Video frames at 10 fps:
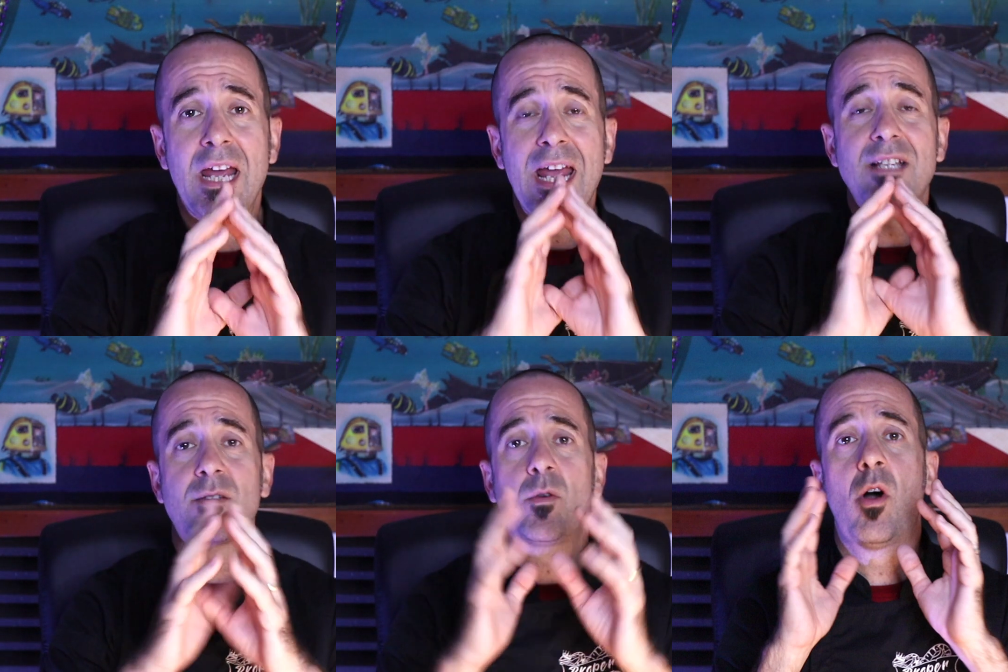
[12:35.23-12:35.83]

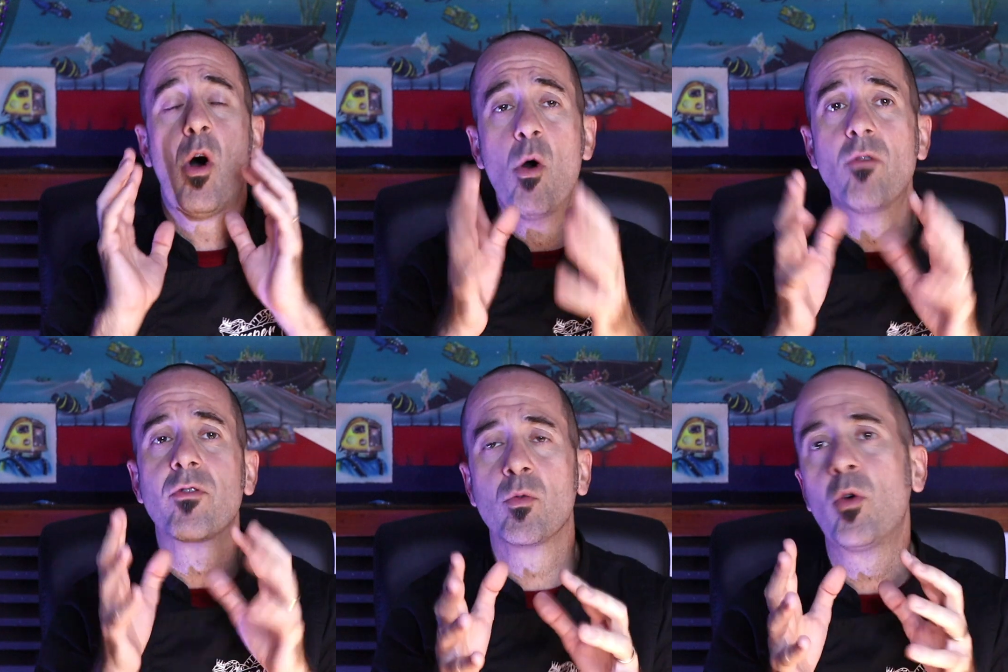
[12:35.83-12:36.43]
It's
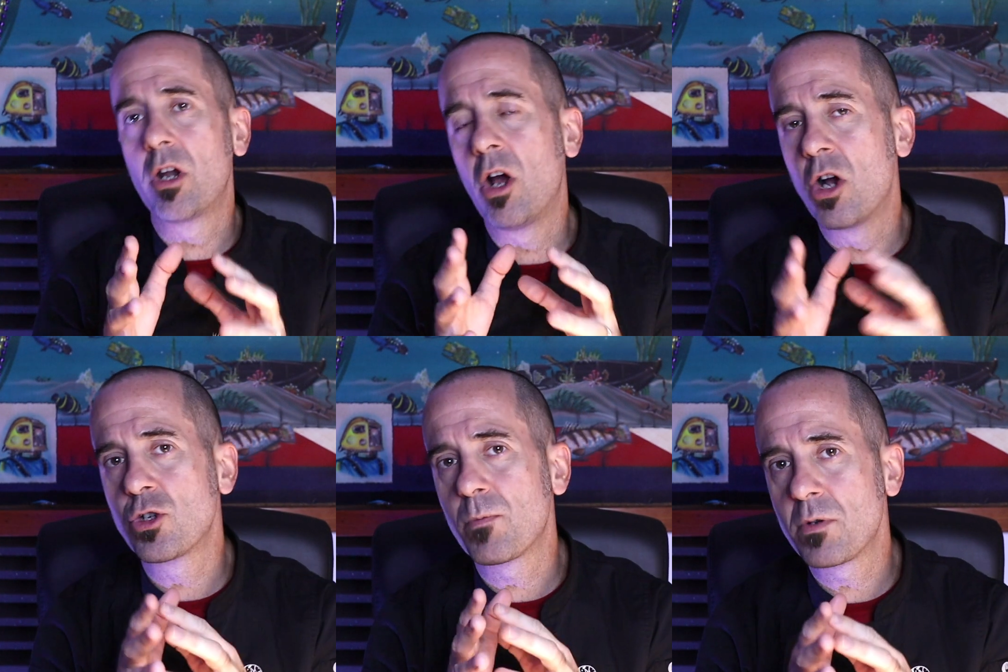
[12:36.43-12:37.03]
over
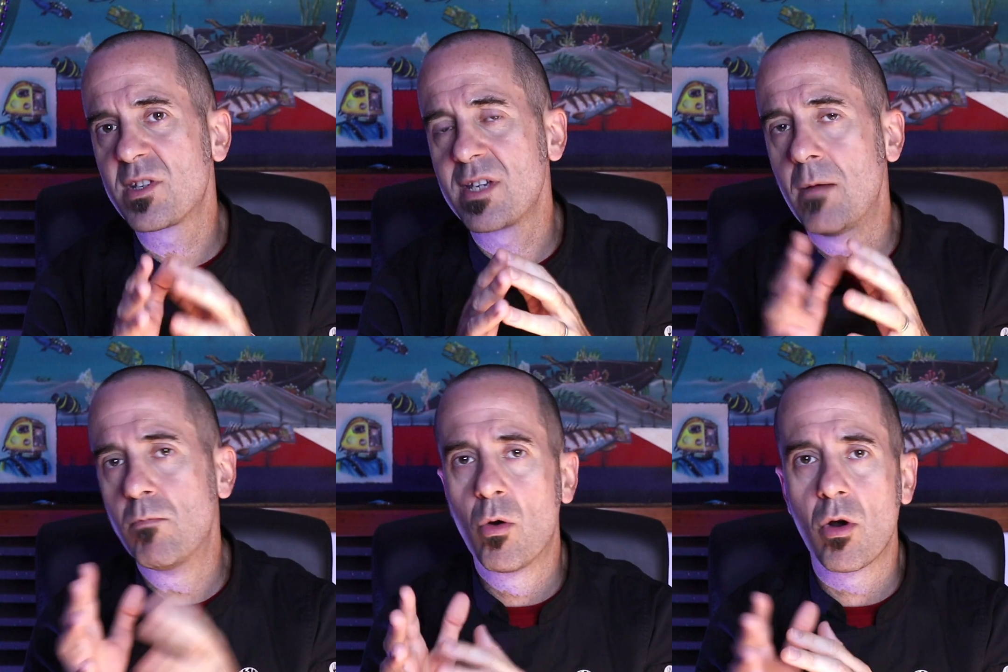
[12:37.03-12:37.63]

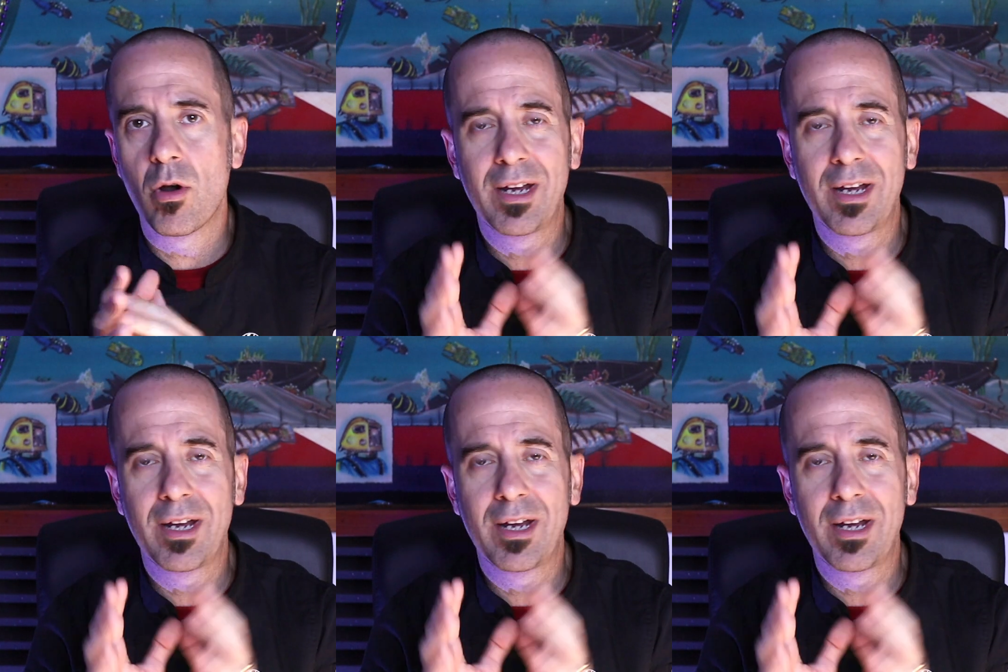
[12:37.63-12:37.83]
100% more.